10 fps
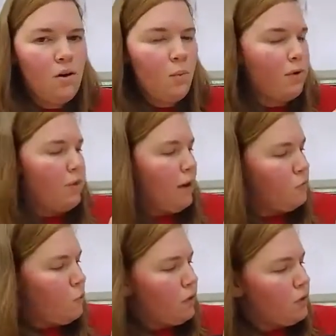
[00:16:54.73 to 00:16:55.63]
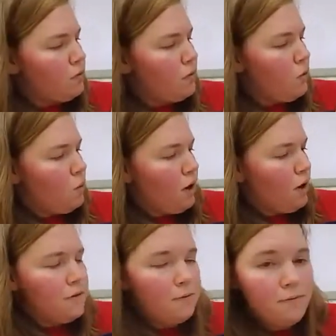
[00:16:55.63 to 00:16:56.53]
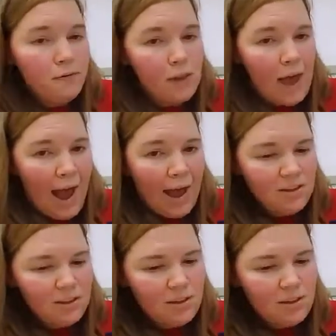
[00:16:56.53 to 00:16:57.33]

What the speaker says: We're left with the root word flat.